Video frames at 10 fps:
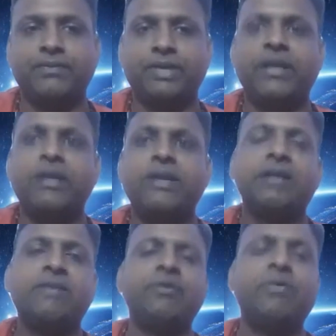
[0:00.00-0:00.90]
Okay.
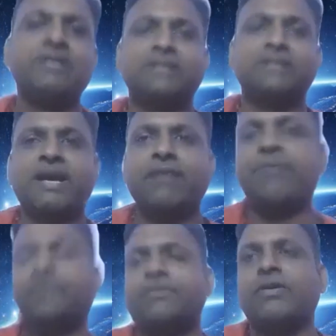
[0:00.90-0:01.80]
If it was, yeah,
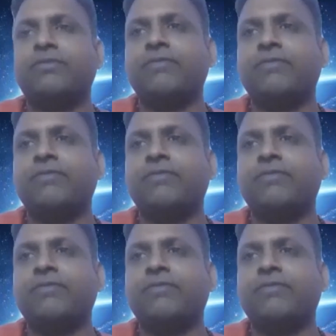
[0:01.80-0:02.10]
maybe 50,